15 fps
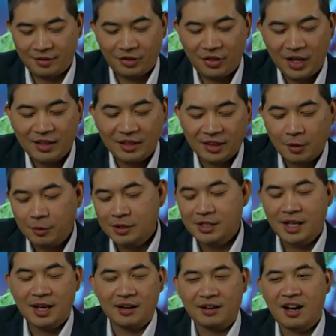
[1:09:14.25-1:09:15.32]
thing that they would
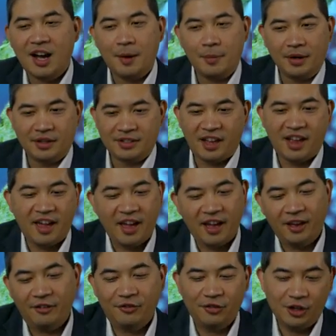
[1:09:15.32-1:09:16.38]
say in a comment is
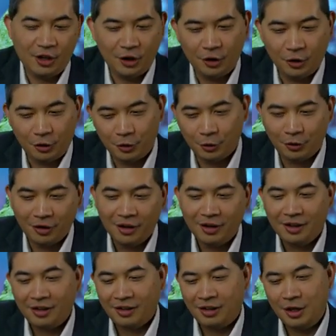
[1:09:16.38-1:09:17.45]
"f you,"
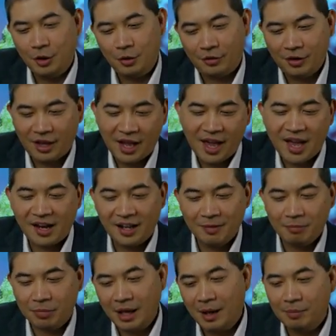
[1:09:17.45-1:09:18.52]
you canon,
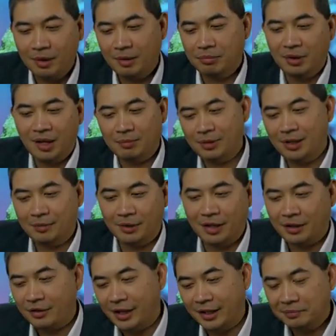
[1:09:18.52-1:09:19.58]
blah, blah, blah, blah, blah,
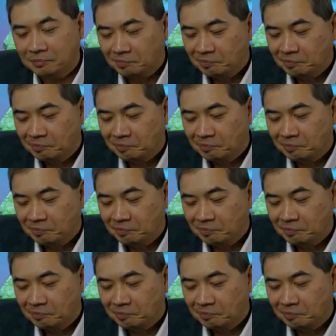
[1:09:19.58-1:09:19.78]
right?